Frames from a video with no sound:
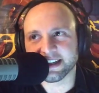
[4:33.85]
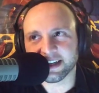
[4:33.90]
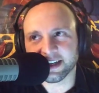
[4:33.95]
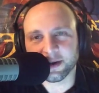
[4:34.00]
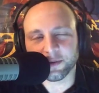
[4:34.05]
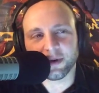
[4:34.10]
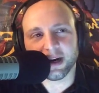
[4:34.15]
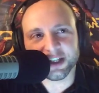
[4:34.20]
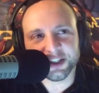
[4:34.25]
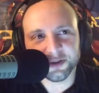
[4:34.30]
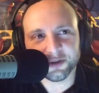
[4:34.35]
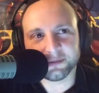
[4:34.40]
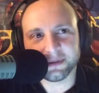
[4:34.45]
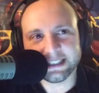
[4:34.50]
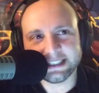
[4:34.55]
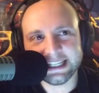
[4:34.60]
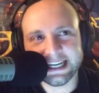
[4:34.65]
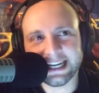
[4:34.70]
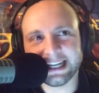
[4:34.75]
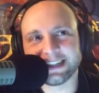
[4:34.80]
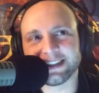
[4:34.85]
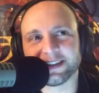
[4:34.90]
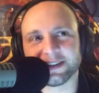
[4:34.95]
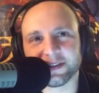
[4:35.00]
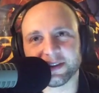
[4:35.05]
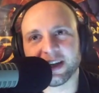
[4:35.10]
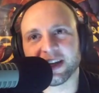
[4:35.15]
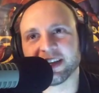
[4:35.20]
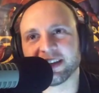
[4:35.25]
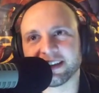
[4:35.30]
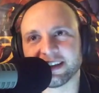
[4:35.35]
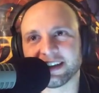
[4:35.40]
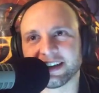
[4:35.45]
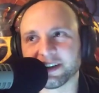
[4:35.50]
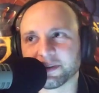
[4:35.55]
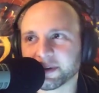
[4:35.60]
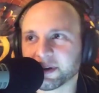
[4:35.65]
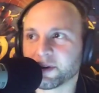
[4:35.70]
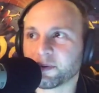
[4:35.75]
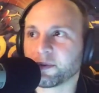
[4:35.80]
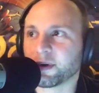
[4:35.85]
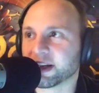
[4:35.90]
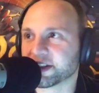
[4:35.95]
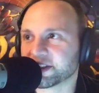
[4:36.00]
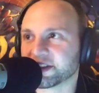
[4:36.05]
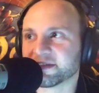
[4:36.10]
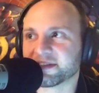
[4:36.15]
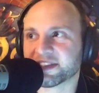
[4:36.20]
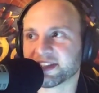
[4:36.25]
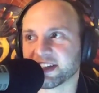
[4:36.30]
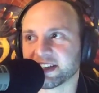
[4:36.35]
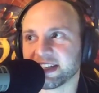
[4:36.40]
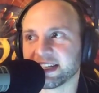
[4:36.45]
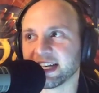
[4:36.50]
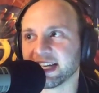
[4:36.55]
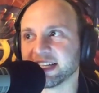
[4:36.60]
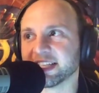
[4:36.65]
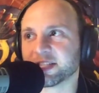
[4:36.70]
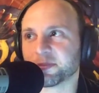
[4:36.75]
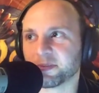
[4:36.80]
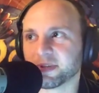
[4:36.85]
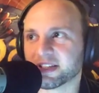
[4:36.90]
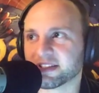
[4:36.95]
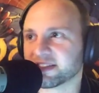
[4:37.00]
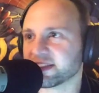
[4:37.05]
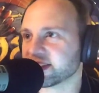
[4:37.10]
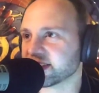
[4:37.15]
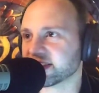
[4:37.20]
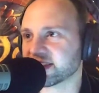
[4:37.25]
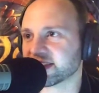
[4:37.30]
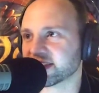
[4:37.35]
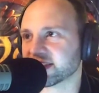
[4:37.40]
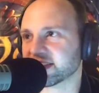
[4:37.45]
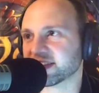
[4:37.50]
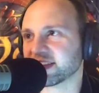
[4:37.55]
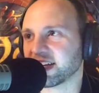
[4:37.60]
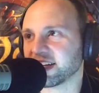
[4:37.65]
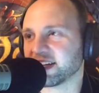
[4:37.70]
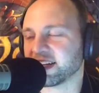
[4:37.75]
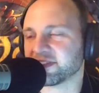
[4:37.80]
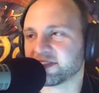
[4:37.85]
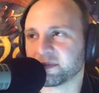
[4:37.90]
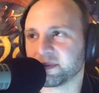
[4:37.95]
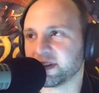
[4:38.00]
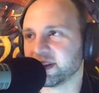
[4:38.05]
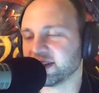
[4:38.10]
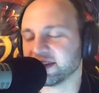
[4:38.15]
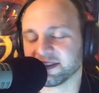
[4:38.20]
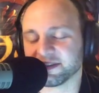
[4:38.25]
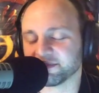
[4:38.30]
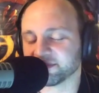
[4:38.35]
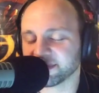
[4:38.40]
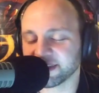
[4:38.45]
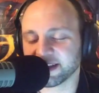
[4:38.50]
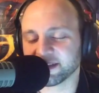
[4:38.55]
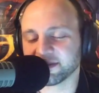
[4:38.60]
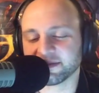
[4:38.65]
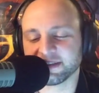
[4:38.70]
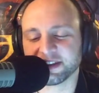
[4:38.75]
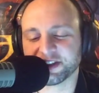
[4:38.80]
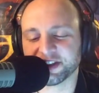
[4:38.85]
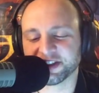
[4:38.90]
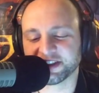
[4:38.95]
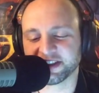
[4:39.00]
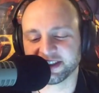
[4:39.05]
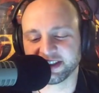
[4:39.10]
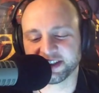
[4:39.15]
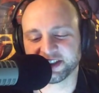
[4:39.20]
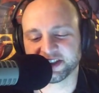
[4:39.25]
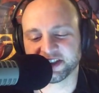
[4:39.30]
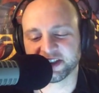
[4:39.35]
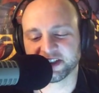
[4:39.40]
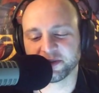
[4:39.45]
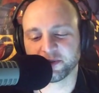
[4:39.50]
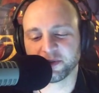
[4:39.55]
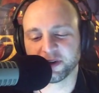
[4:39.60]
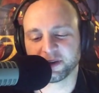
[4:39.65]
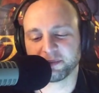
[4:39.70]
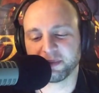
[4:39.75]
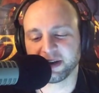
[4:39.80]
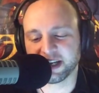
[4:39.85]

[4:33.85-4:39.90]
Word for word: Uh, I watch it with my dad, and, and uh, we don't watch it Sunday nights because I'd have to be, you know, logistically just doesn't work.